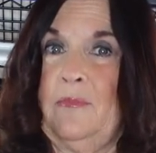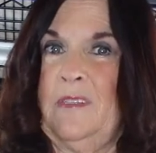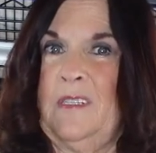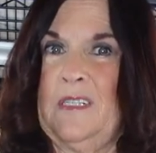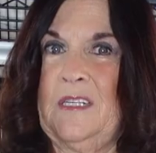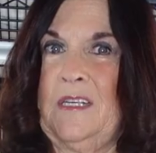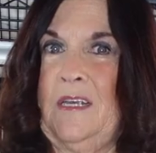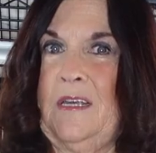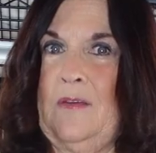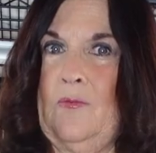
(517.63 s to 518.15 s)

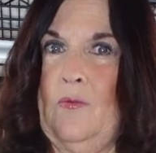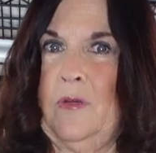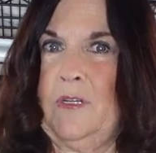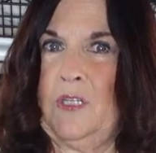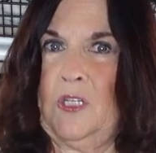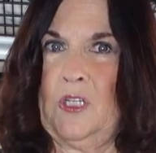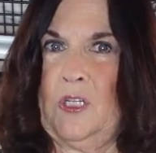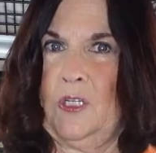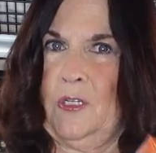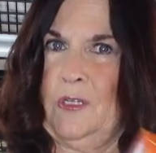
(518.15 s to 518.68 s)
see
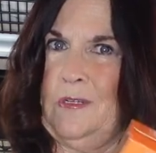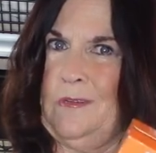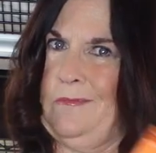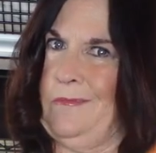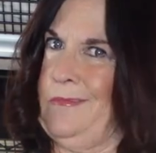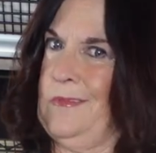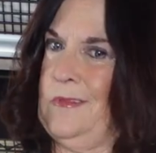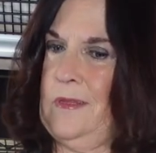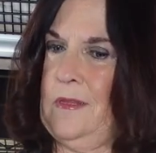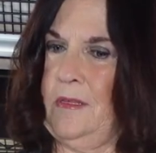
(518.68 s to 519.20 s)
which
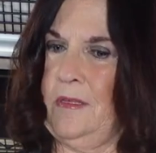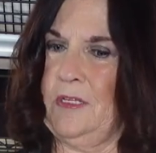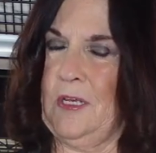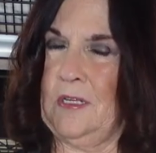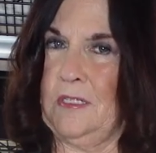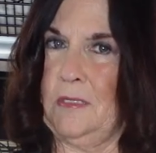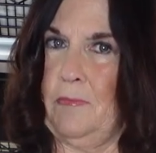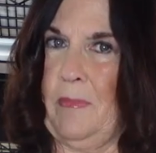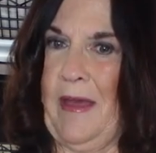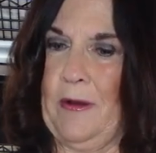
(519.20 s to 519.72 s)

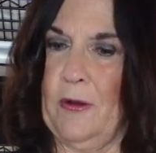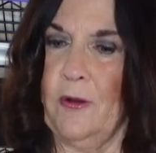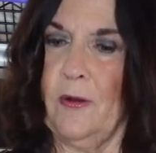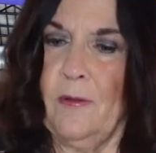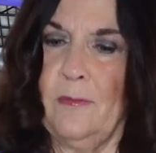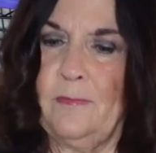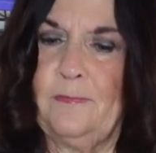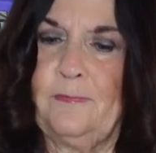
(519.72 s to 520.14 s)
does better.